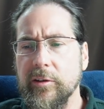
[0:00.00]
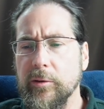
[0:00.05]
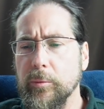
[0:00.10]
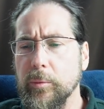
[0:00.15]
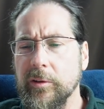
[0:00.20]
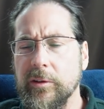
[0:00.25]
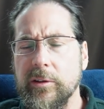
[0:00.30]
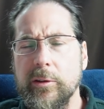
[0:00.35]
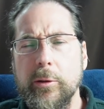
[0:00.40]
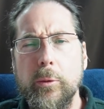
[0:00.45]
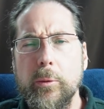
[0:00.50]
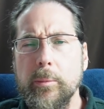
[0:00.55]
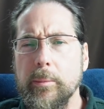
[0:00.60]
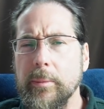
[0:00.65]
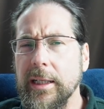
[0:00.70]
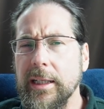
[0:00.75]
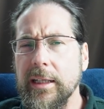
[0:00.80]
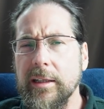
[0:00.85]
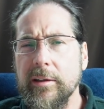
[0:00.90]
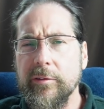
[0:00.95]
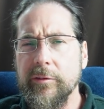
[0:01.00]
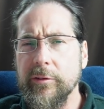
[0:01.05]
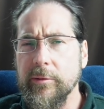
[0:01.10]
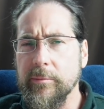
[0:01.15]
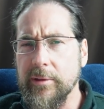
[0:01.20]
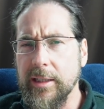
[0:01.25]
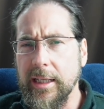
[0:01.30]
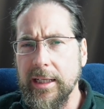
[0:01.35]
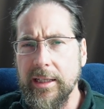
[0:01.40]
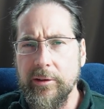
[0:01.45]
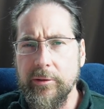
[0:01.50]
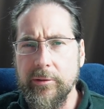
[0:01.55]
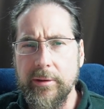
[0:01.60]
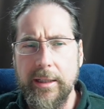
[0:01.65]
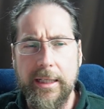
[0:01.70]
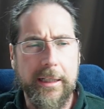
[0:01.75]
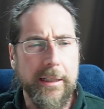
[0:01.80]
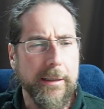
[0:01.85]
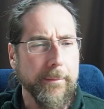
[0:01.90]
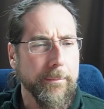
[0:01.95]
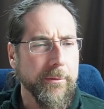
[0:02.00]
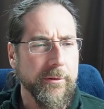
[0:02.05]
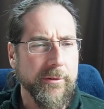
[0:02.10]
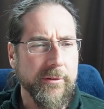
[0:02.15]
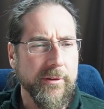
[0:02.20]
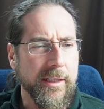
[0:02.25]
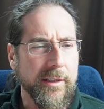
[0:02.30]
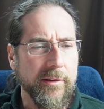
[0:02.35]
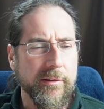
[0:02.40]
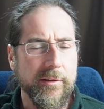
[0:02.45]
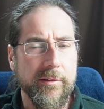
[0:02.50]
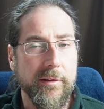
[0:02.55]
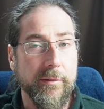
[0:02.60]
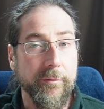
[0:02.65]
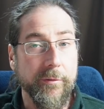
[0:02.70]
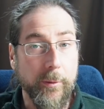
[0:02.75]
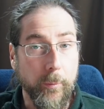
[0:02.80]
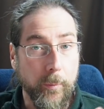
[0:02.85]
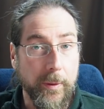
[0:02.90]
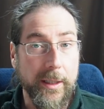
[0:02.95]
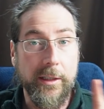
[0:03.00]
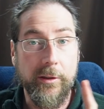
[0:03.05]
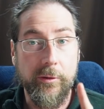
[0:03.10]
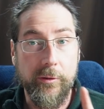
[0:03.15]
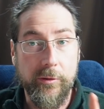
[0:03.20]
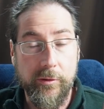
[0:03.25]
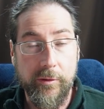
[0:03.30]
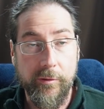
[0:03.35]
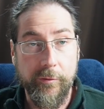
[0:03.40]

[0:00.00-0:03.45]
It was 2 minutes from 10 to 80% or something when you